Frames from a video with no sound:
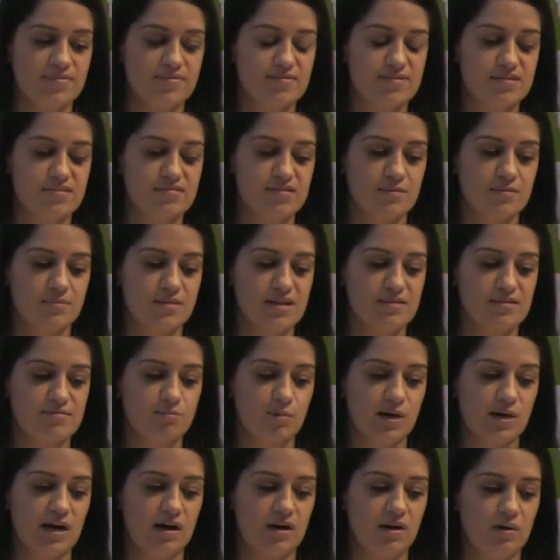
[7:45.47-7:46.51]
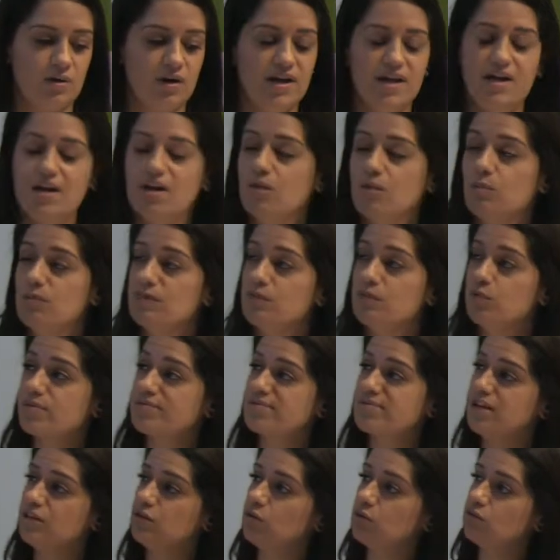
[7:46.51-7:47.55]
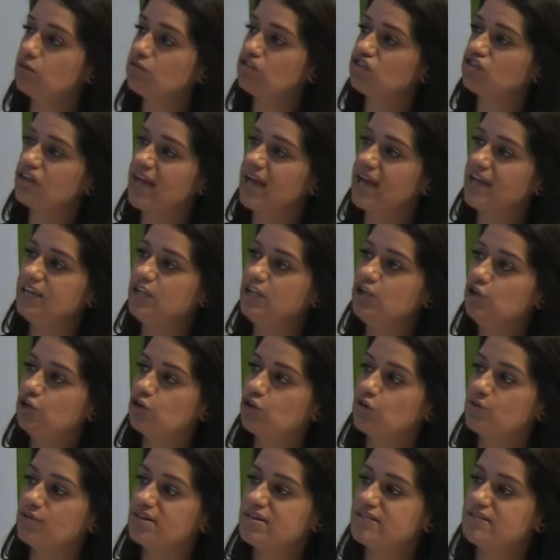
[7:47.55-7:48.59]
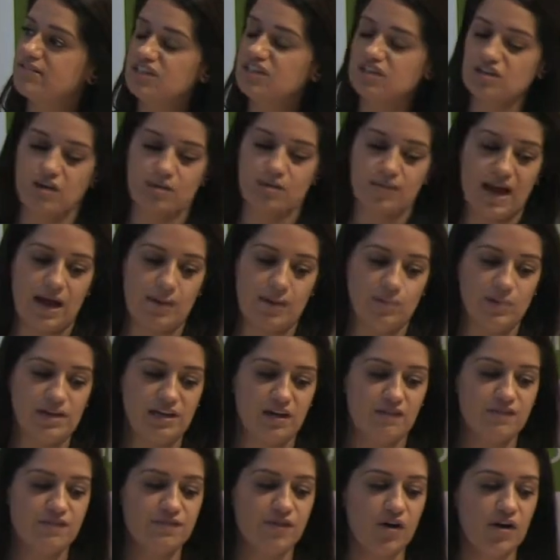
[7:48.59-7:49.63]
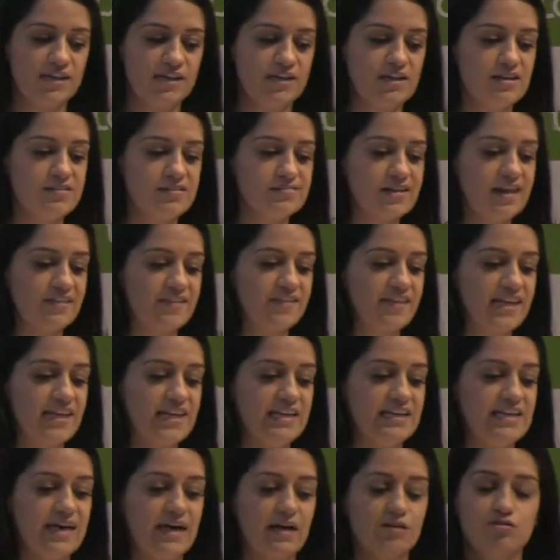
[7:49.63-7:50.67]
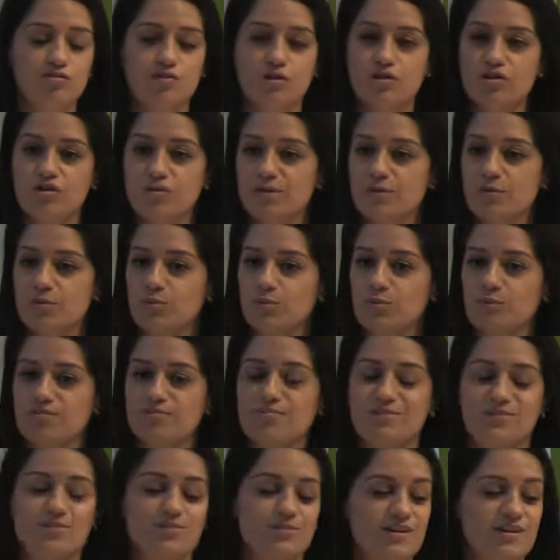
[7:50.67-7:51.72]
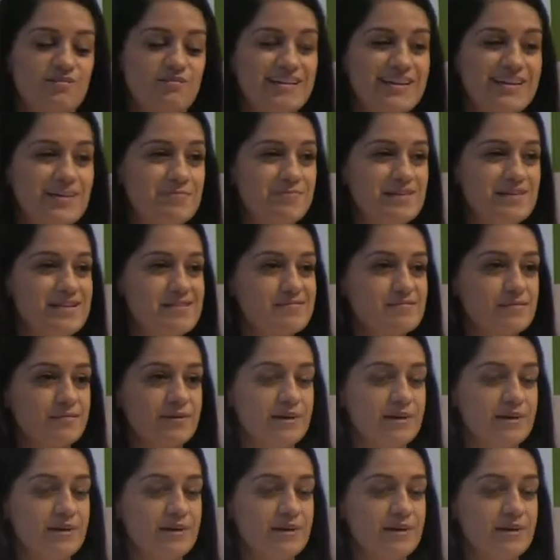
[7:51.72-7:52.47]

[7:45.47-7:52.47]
system as well. We've also launched a new careers video, and we are finalists at the in-house recruitment awards, which we're really pleased